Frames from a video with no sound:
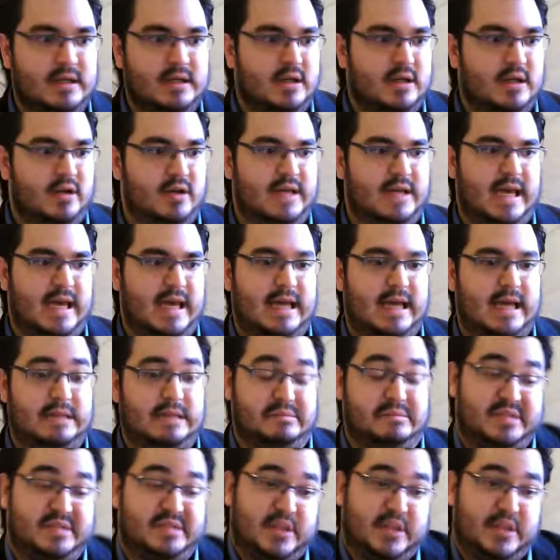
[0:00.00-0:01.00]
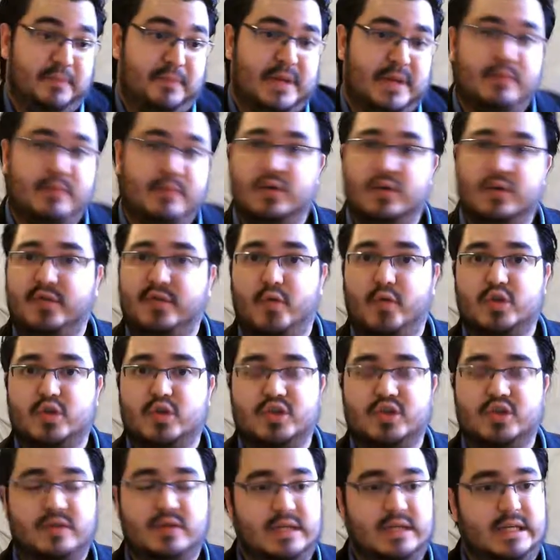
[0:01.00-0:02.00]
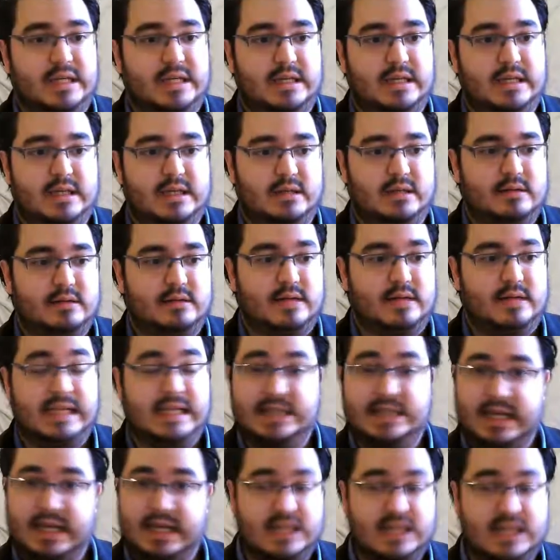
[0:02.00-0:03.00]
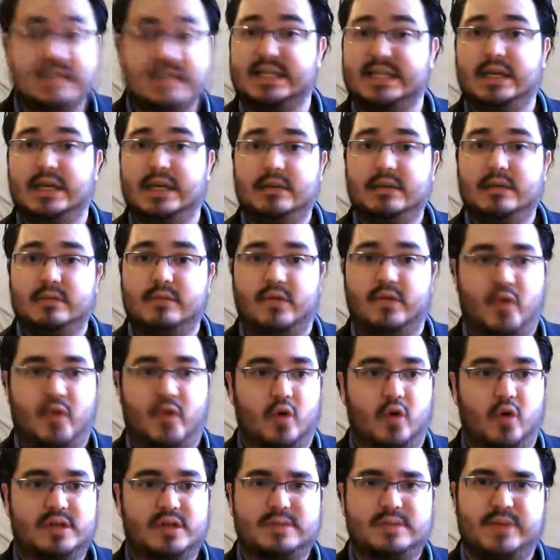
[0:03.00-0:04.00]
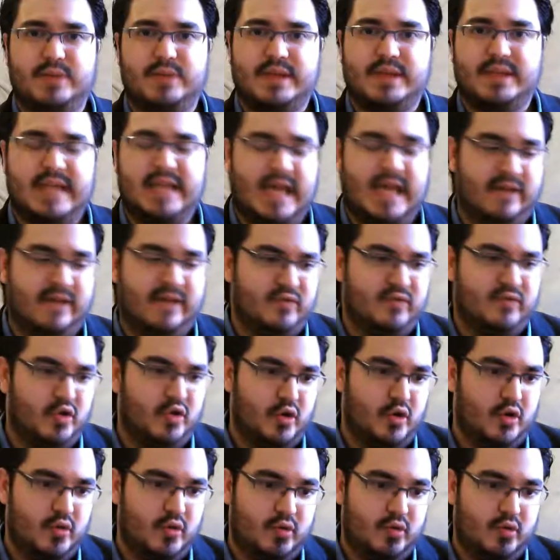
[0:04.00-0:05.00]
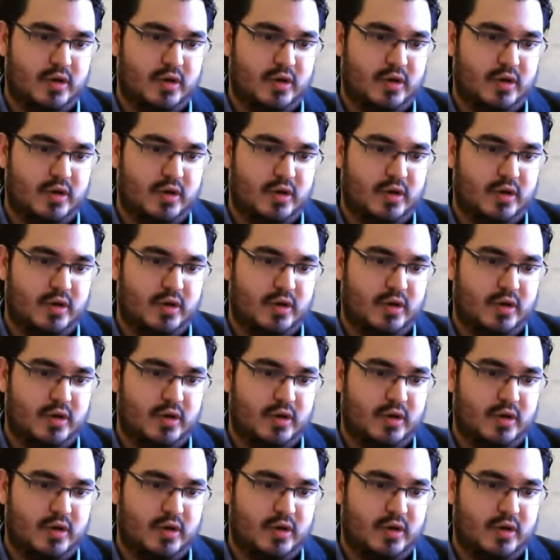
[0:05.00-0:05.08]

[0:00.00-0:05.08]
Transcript: Okay, and some people unfortunately can see, of course, but they have no